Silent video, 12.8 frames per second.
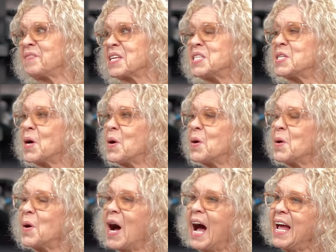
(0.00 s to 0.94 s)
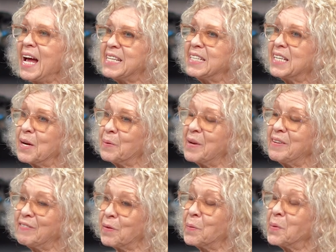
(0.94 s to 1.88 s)
So I had to get ready
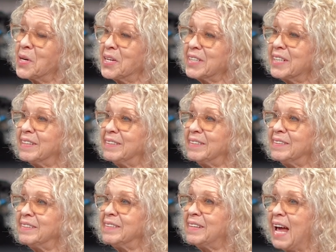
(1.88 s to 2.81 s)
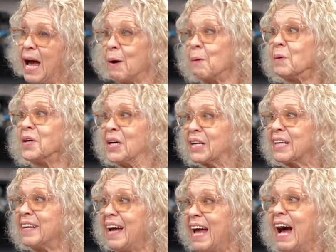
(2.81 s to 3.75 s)
for work at work
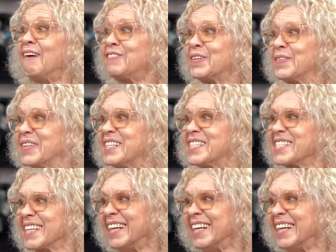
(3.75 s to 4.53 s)
afterwards.